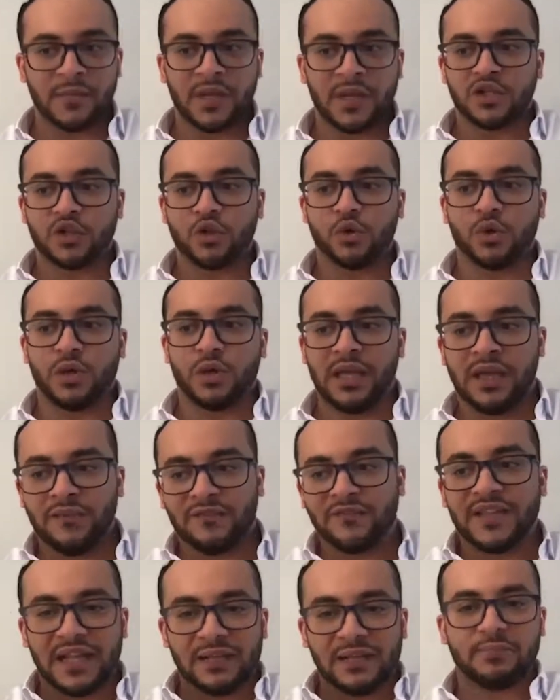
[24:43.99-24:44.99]
So if
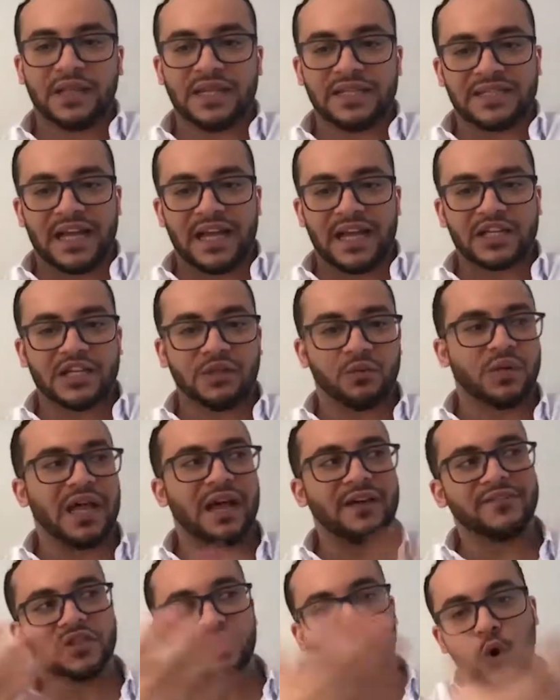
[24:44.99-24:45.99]
that place actually will
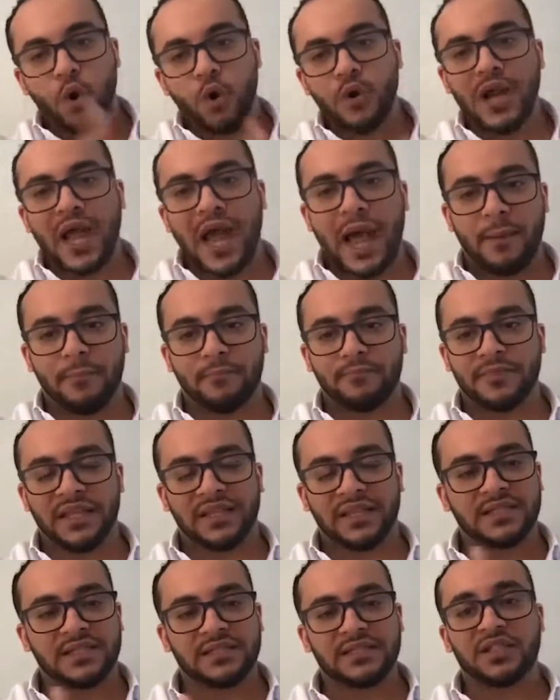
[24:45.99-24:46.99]
have their own app that
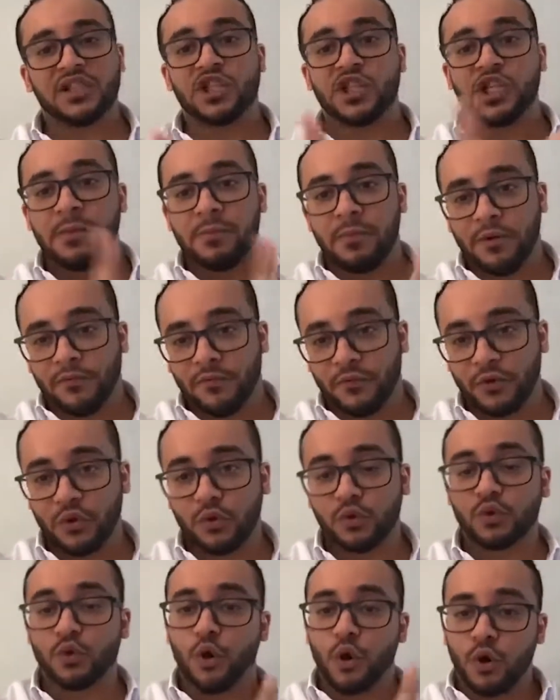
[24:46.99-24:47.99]
is cheaper for you
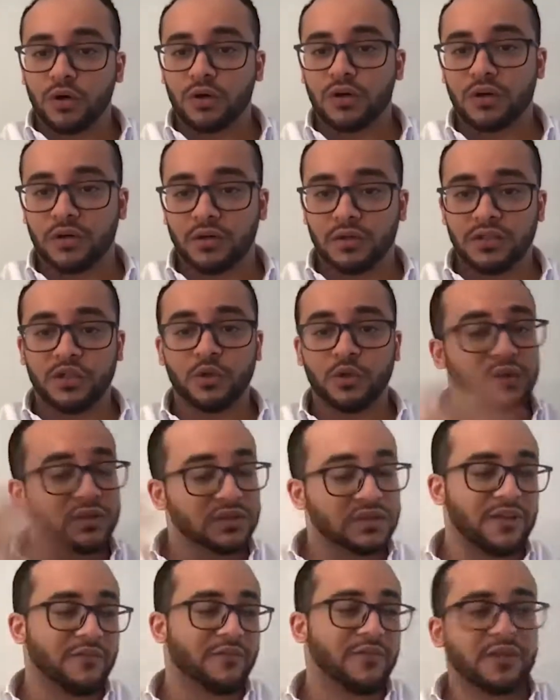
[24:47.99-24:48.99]
to order, you would
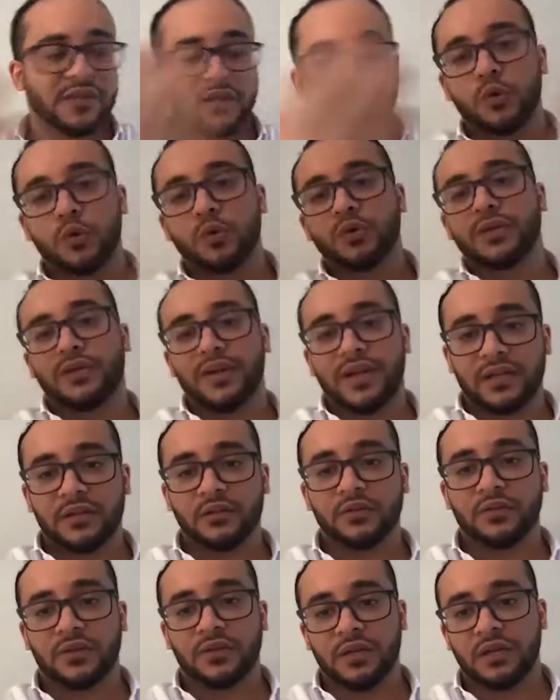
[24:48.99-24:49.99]
definitely directly
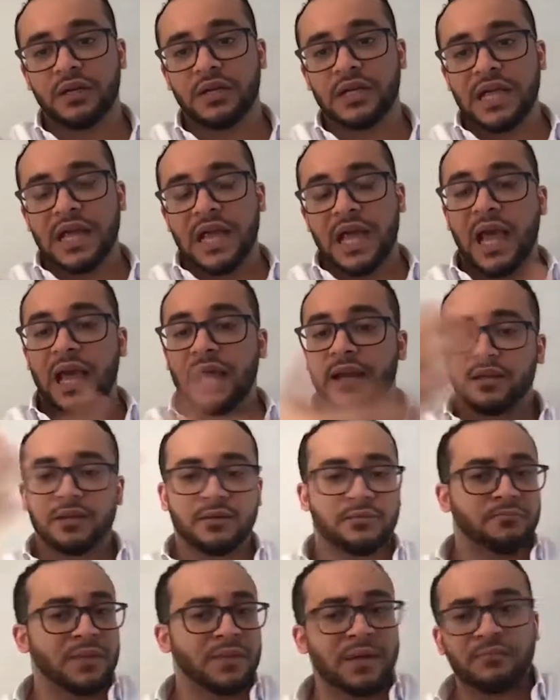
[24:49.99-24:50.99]
to there.
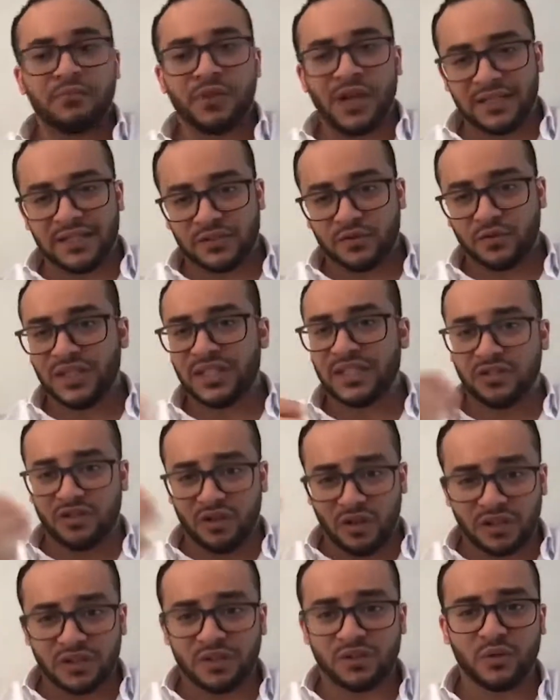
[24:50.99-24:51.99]
And big brands already
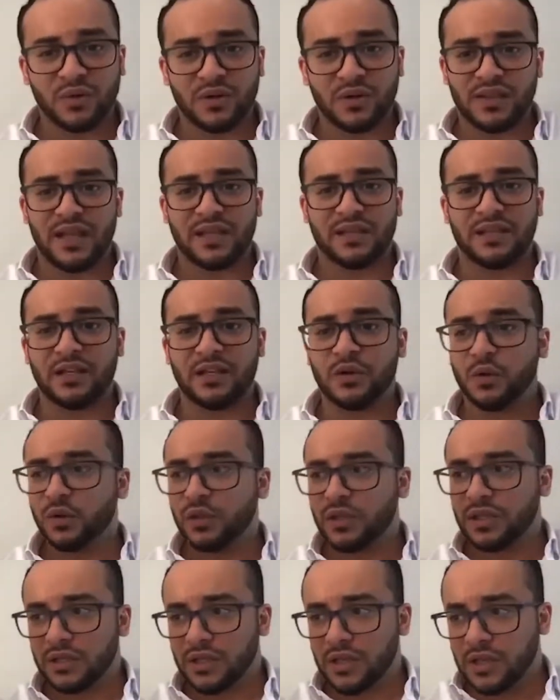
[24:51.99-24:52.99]
started doing that,
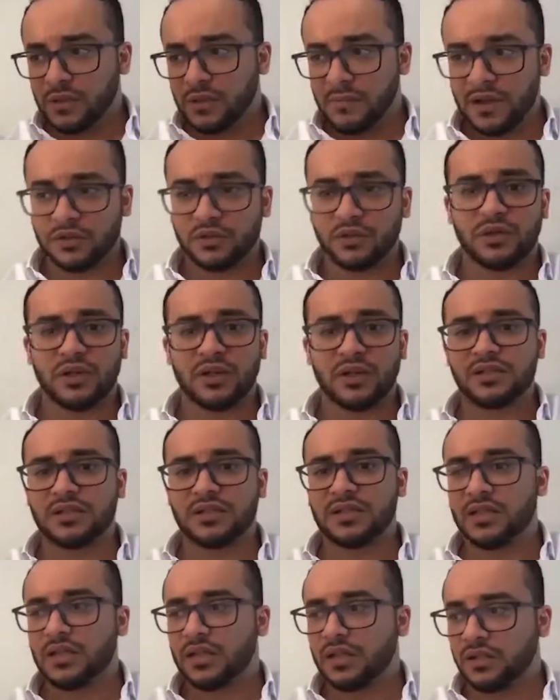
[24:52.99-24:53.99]
including McDonald's,
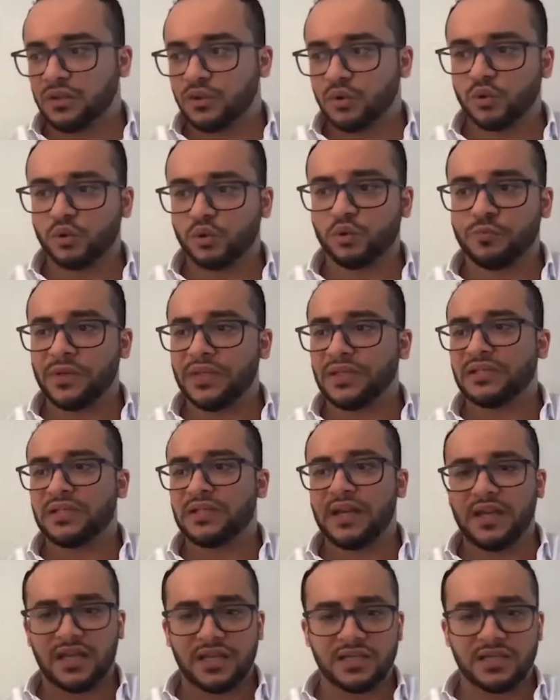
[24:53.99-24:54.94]
Doodoo Pizza, His